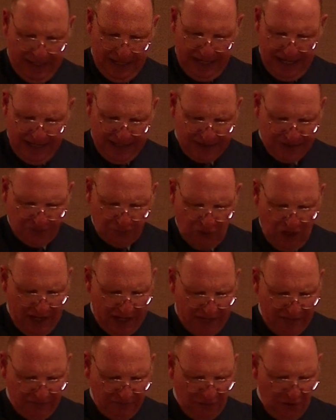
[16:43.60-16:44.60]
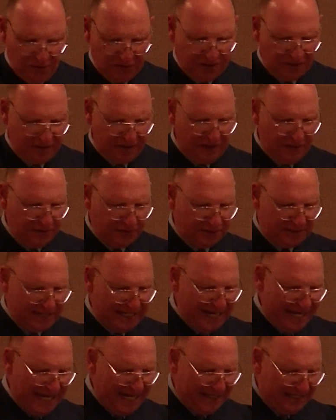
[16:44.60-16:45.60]
Israel, in verse
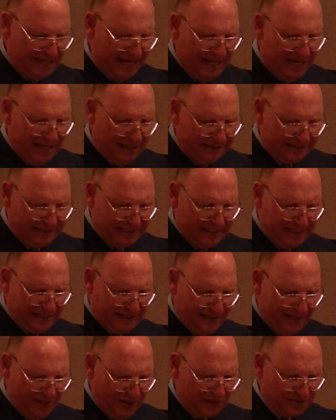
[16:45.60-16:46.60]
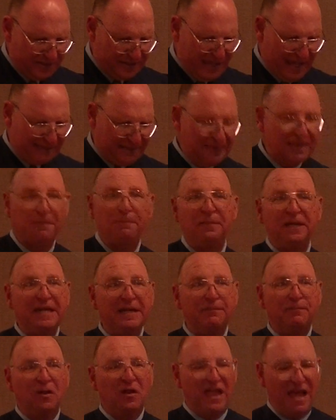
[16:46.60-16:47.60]
13, declares that the
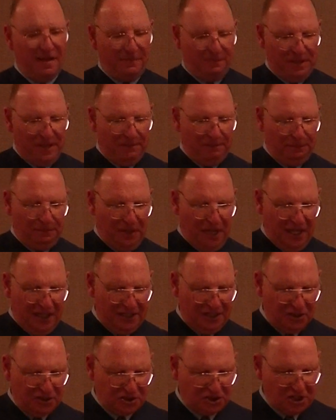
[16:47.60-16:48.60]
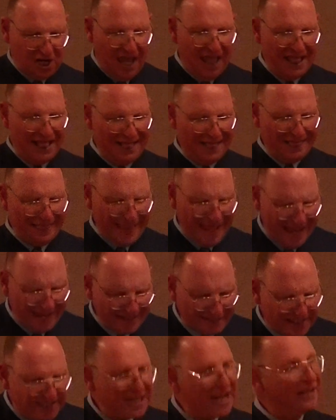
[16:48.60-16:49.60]
people have been punished
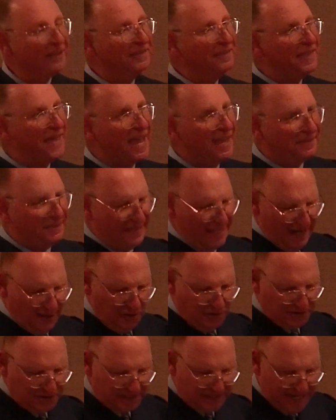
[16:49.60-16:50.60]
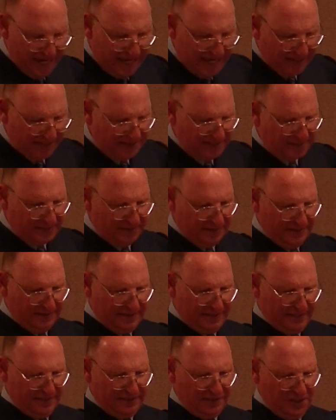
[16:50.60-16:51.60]
less than their sins
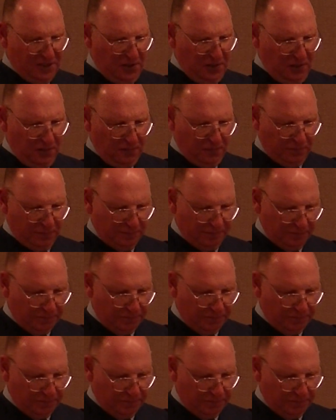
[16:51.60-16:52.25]
deserve.